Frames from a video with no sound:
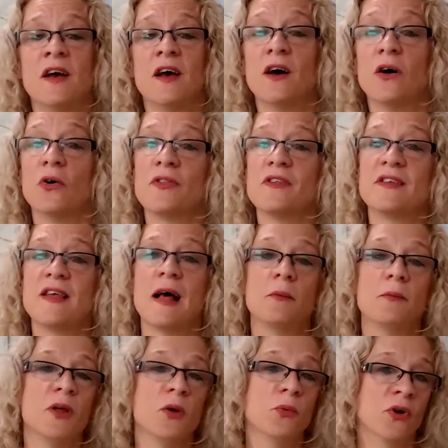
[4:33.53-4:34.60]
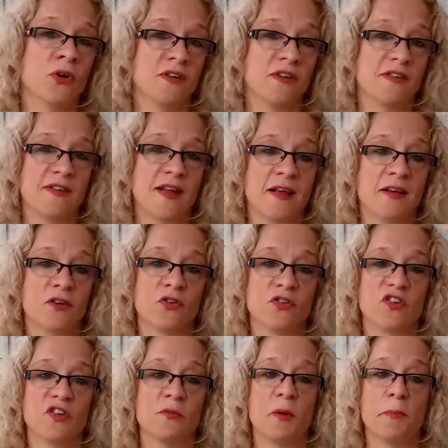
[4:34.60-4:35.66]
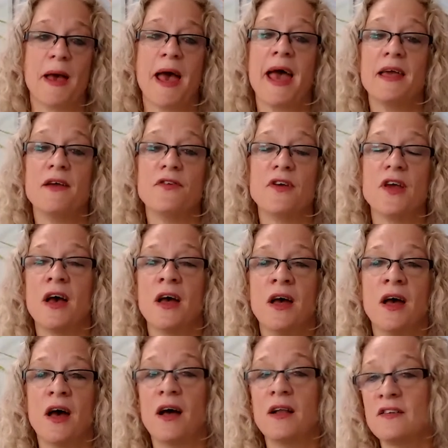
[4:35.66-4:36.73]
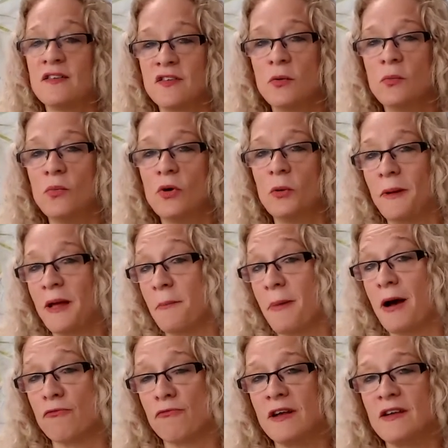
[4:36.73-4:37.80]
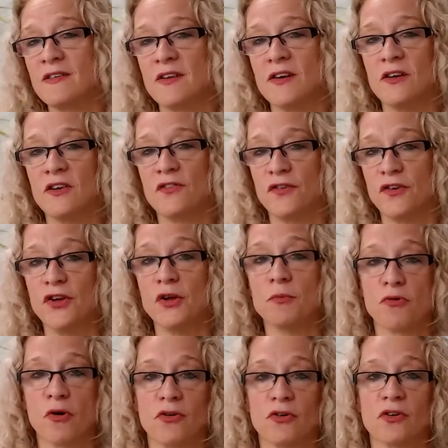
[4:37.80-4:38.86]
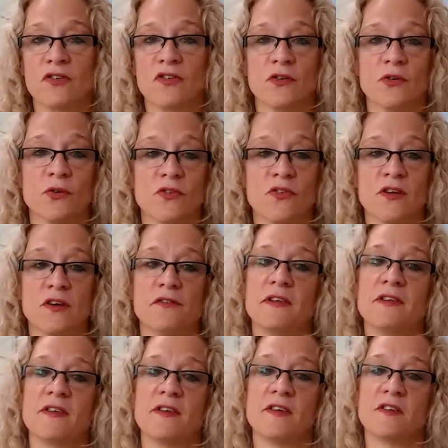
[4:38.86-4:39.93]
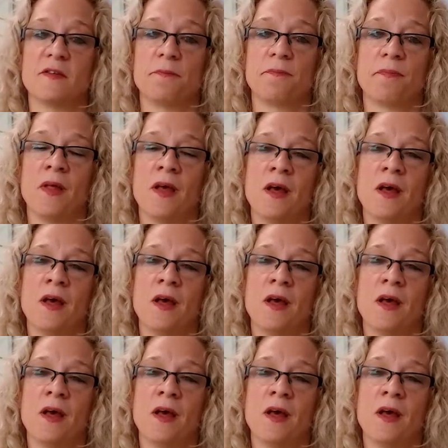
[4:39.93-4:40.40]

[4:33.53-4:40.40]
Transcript: Others help you understand customer behaviour. And some will be about research for new products or services.